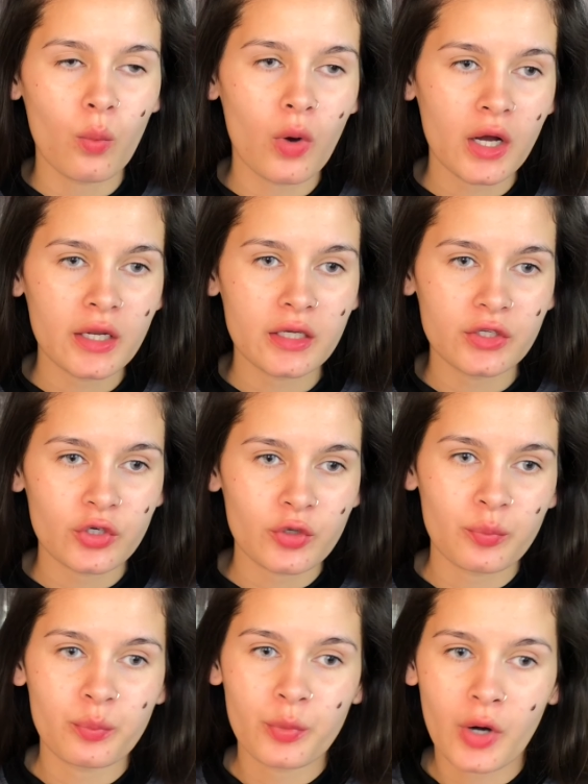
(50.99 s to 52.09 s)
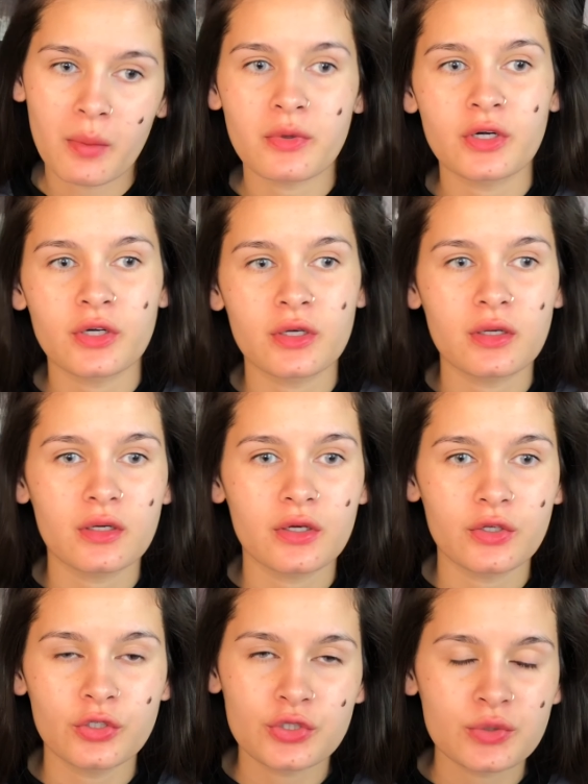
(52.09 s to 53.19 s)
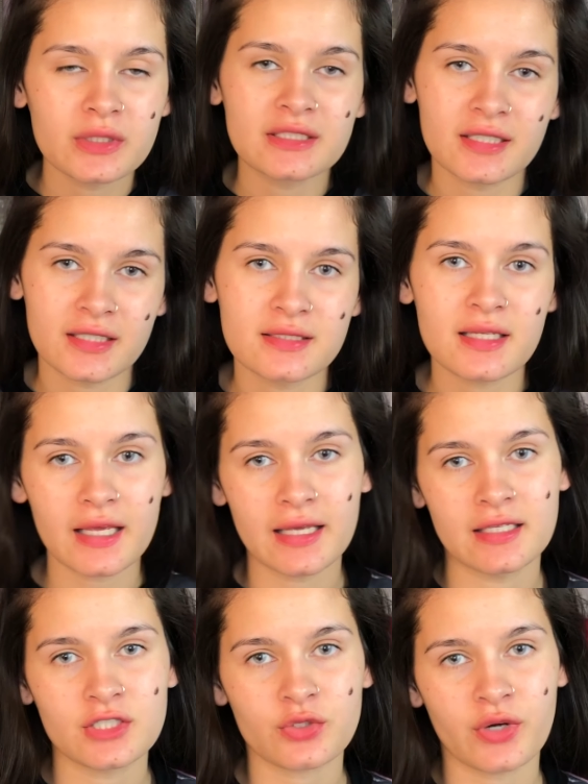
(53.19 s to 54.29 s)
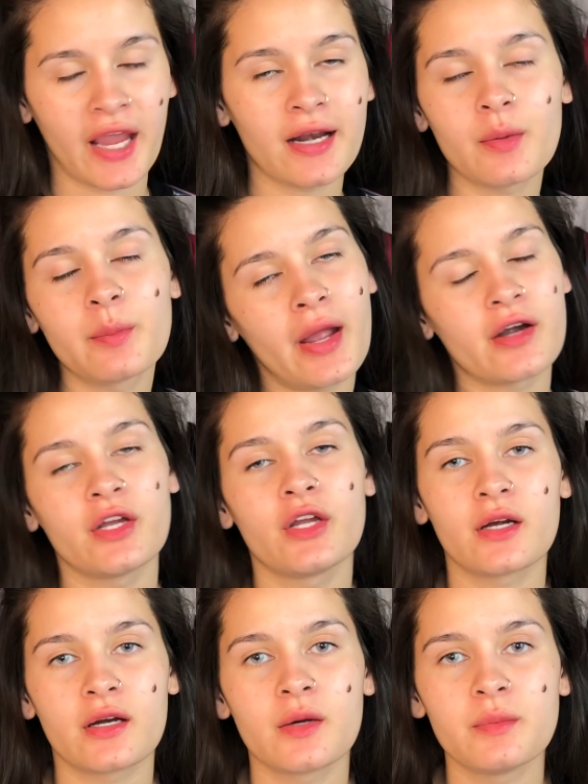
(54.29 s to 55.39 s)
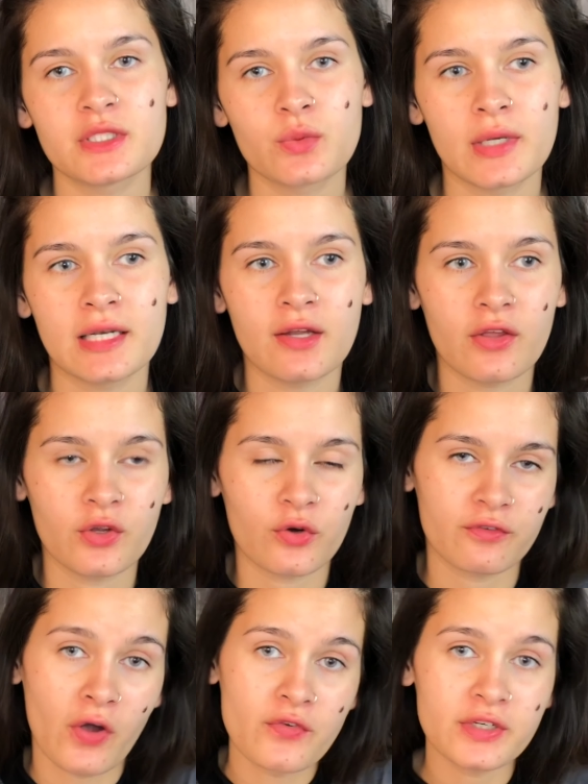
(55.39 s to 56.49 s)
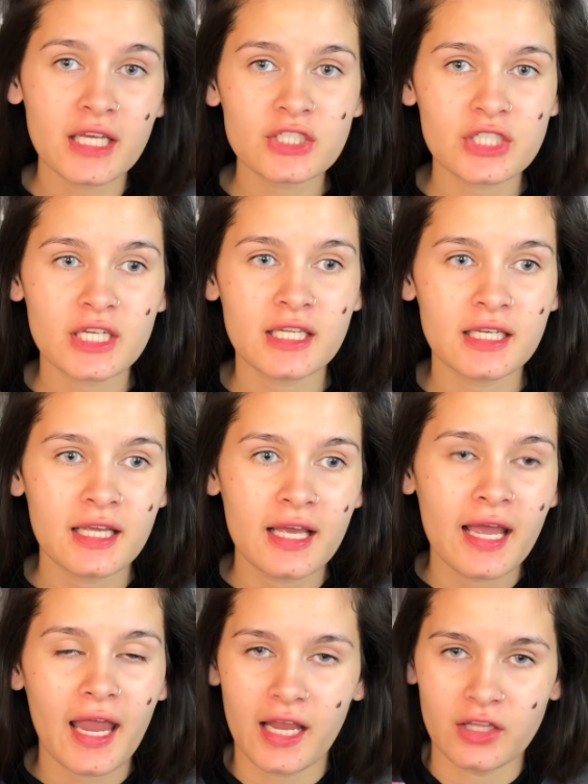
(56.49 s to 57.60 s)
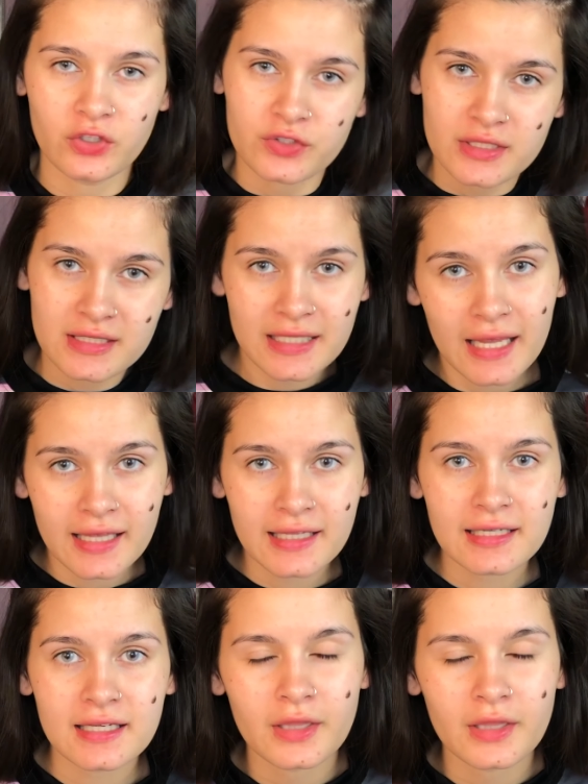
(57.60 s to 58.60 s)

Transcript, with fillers: What your primer usually does is create a barrier between your foundation and your skin.